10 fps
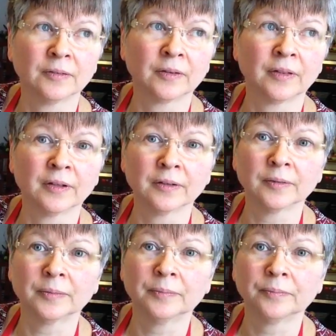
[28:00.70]

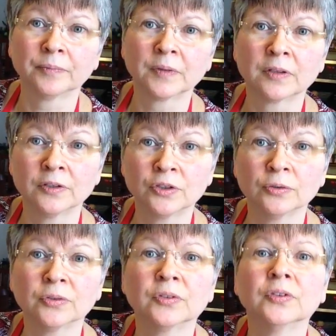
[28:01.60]
the
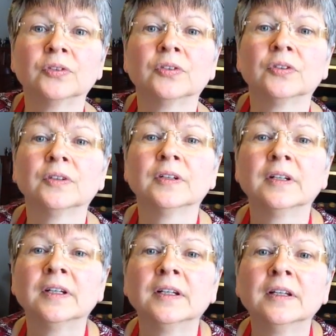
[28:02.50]
juices
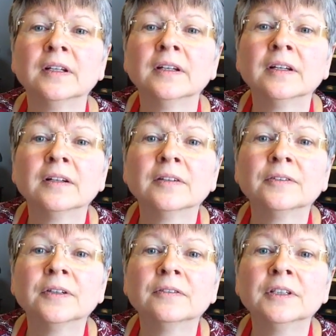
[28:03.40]

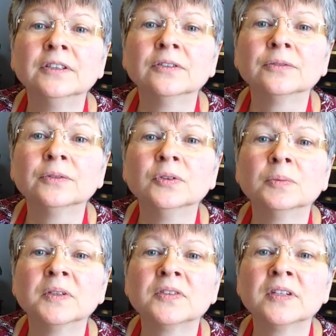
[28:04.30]
at regional foods.
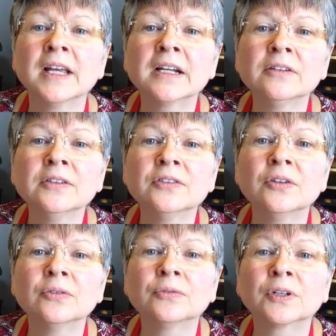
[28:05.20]
But Seattle is
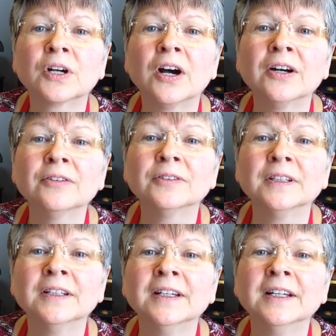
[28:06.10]
known for
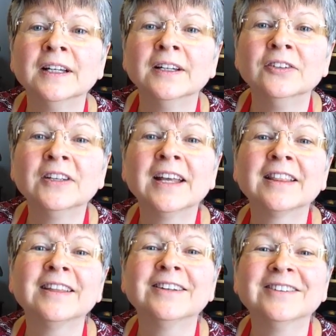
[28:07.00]
coffee. You can't
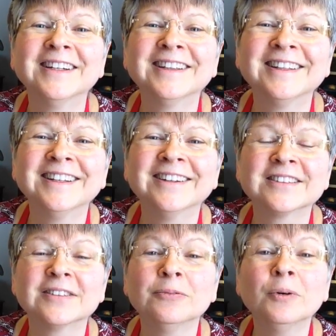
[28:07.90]
think of anything
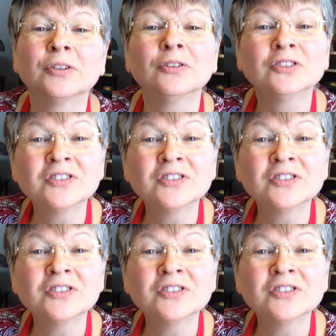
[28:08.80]
else. Well, you